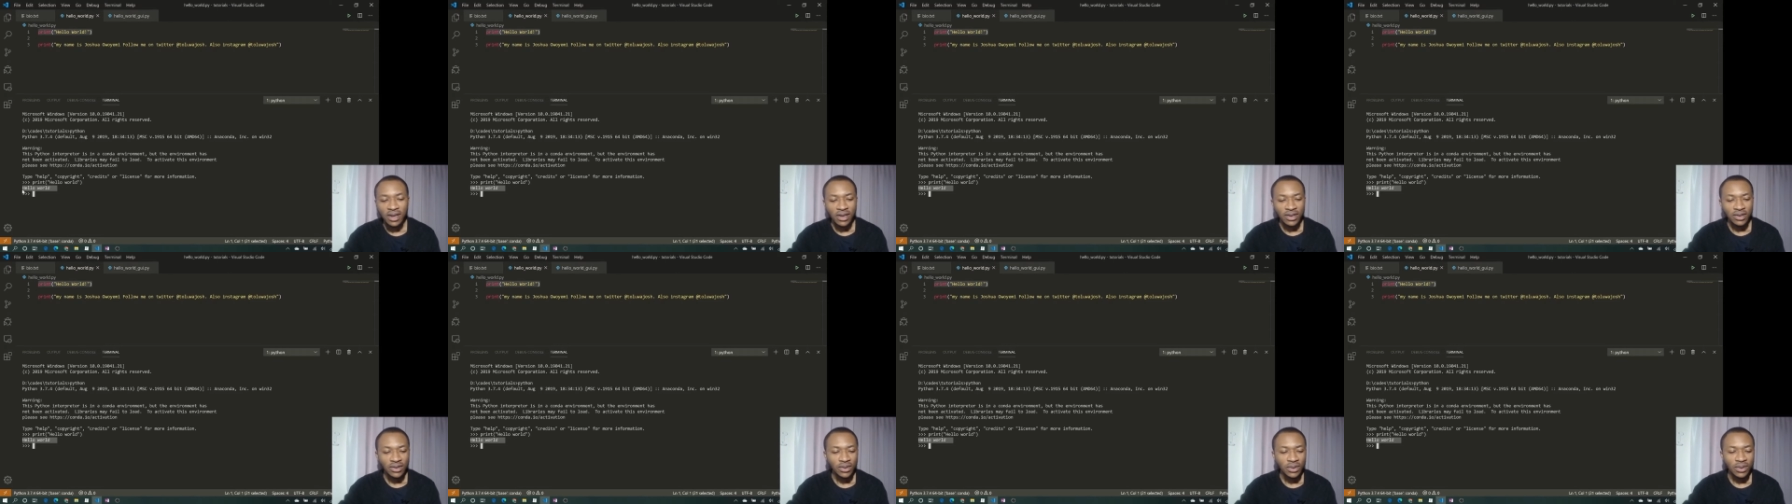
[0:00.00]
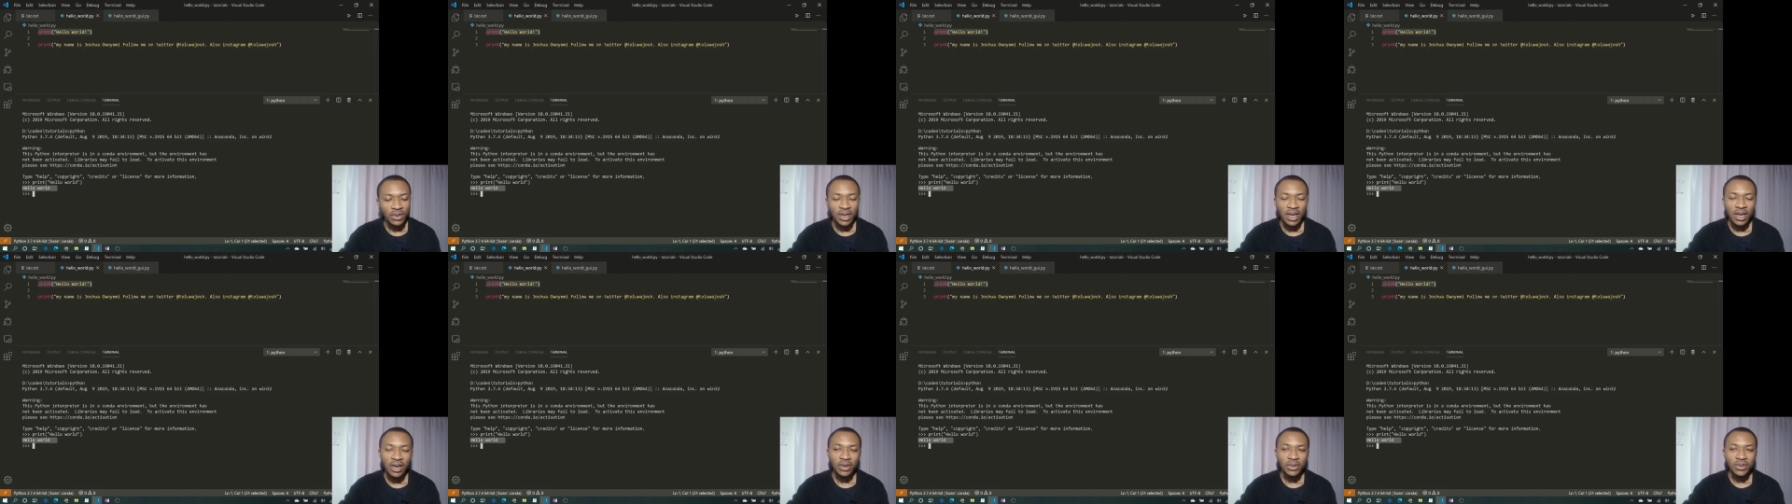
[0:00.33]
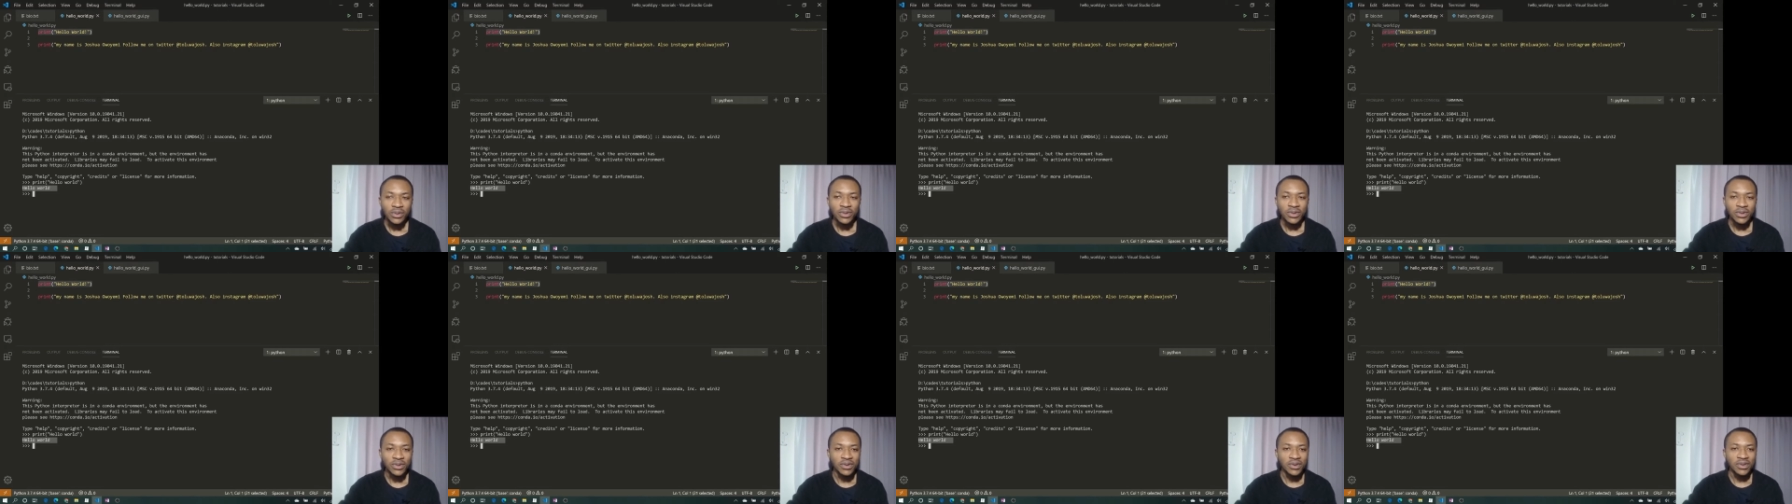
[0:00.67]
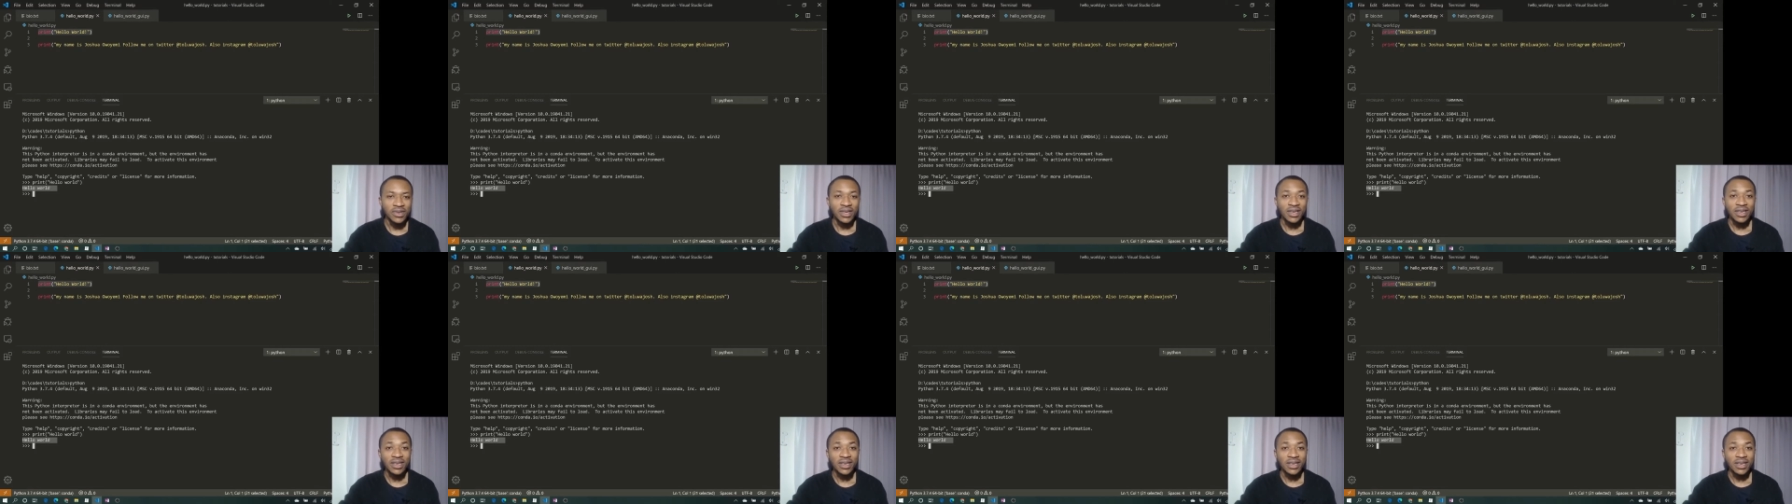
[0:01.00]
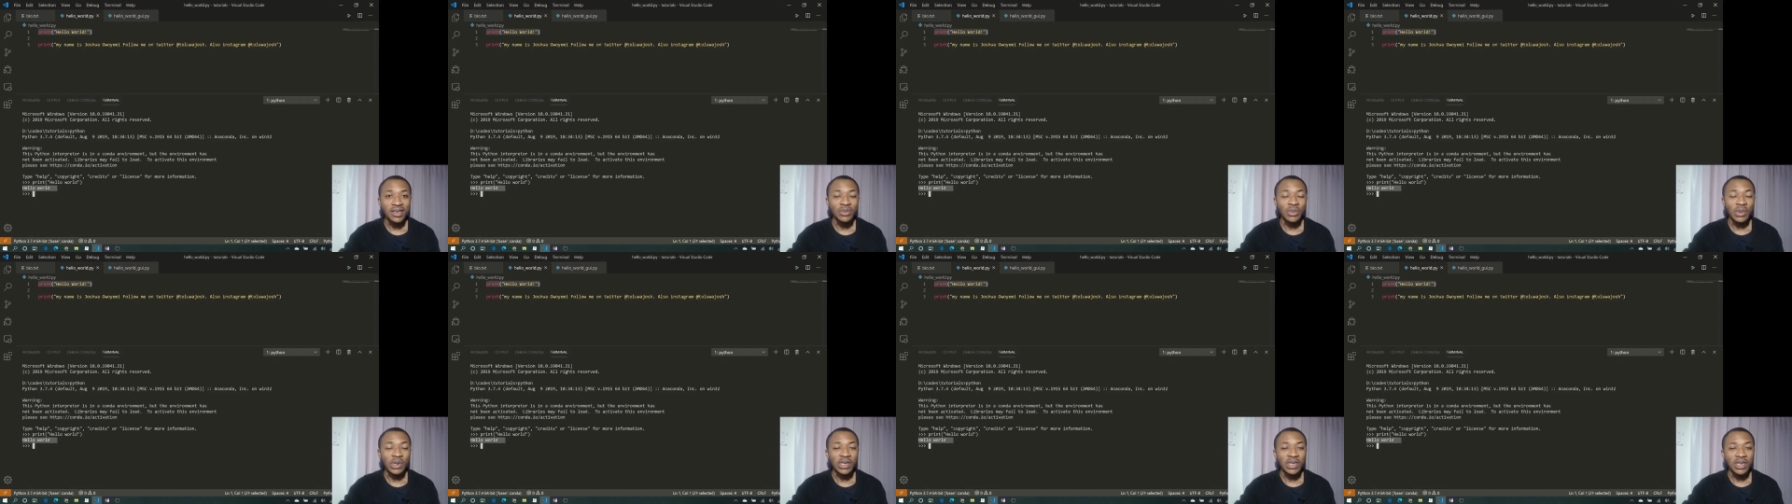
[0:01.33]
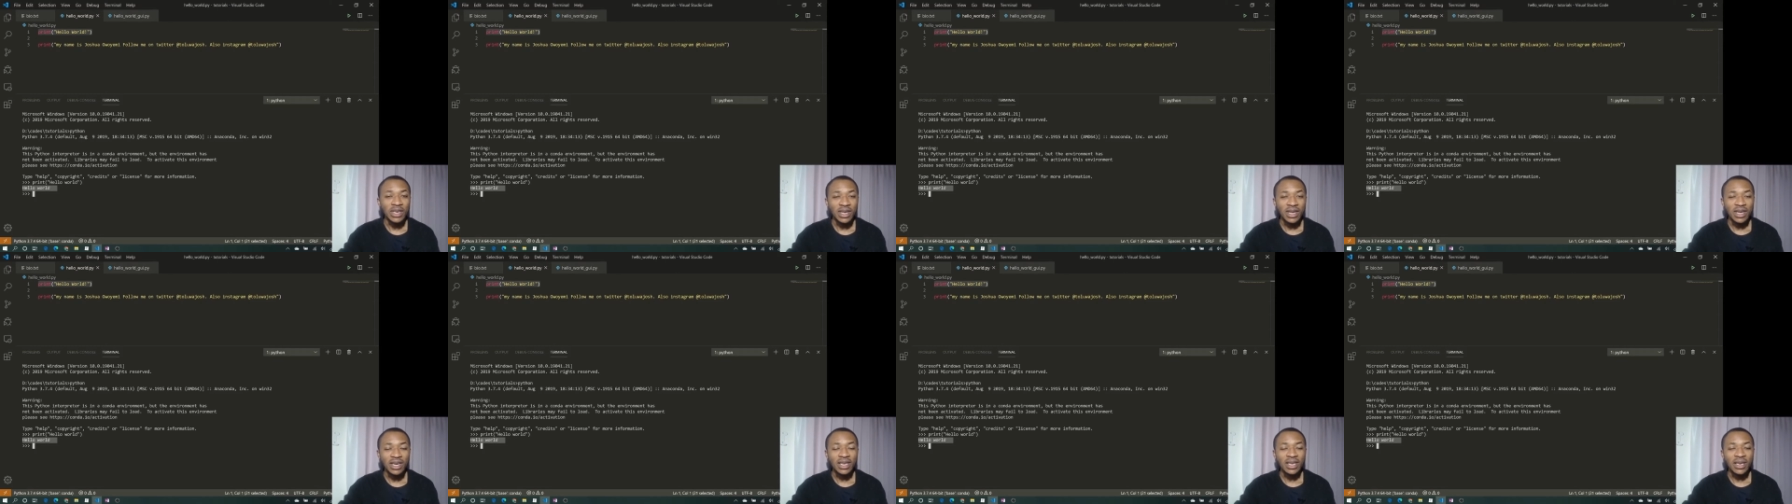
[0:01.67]
So it helps you to see
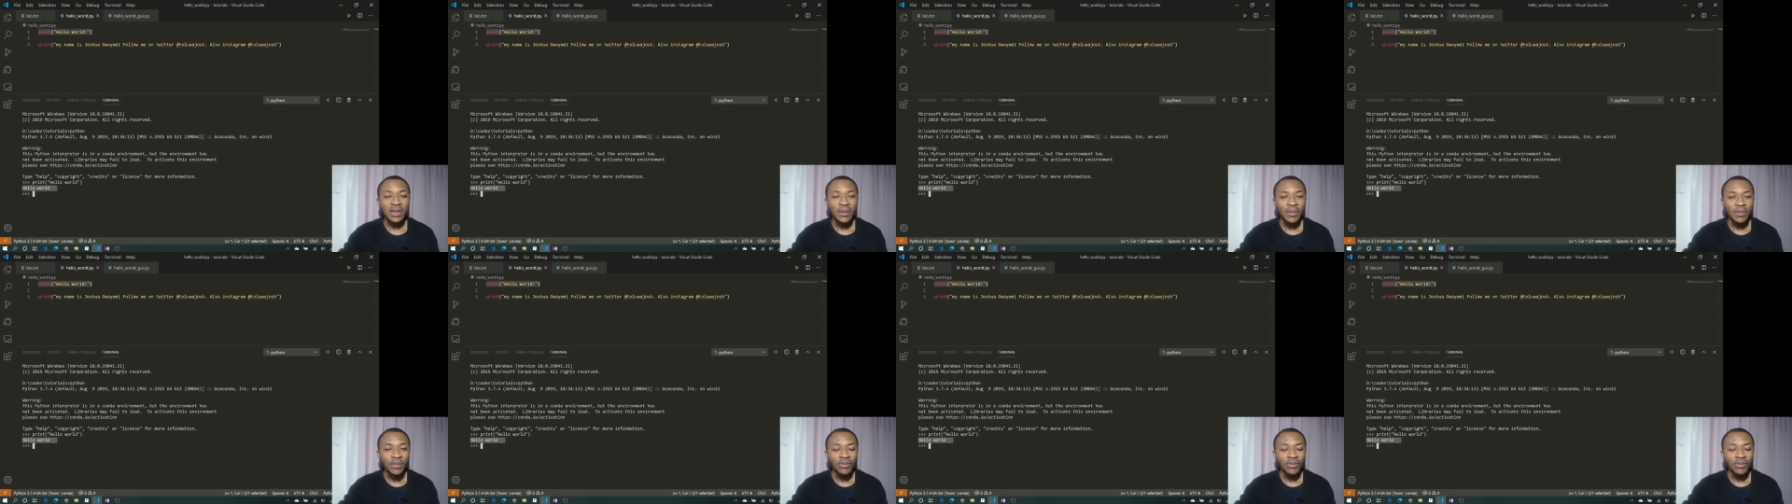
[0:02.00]
immediately